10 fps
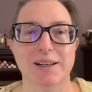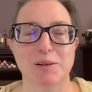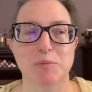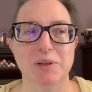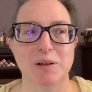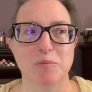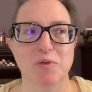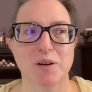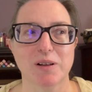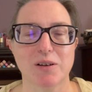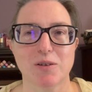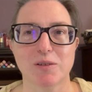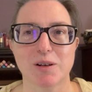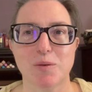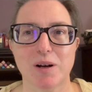Been up fairly
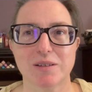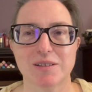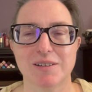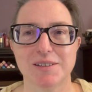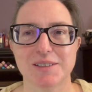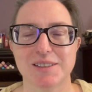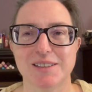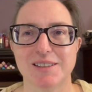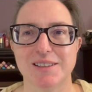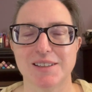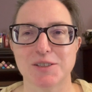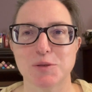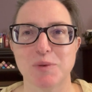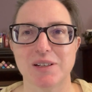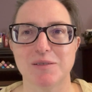early to walk the dog, and then there's
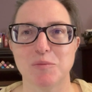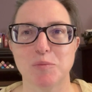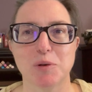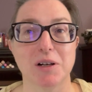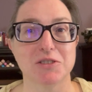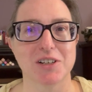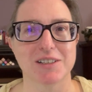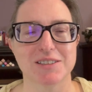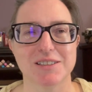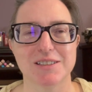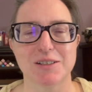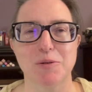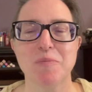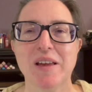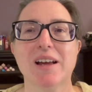been projects.
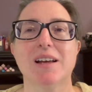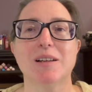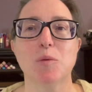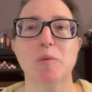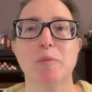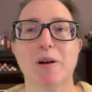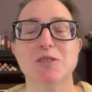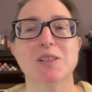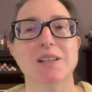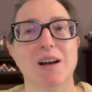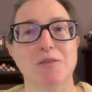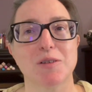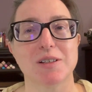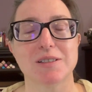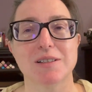And there will be projects after
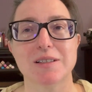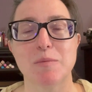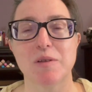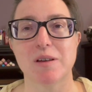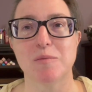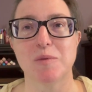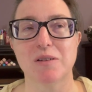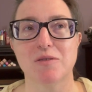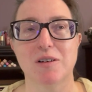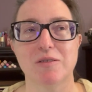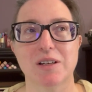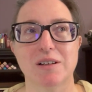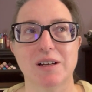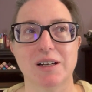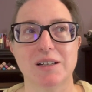this. Some of them
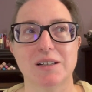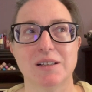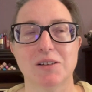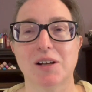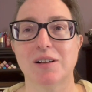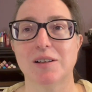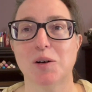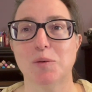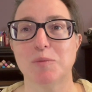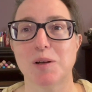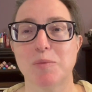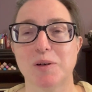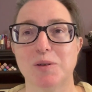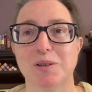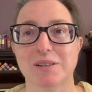involving looking on the
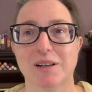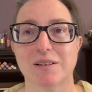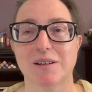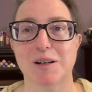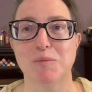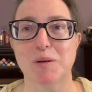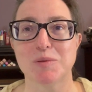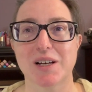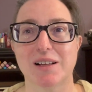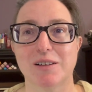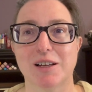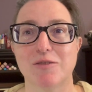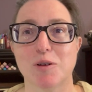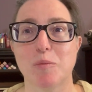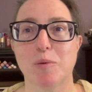HomeDepot.com website, looking
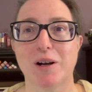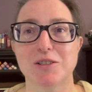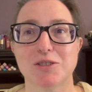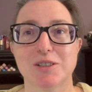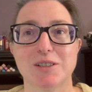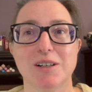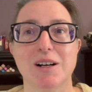for a pressure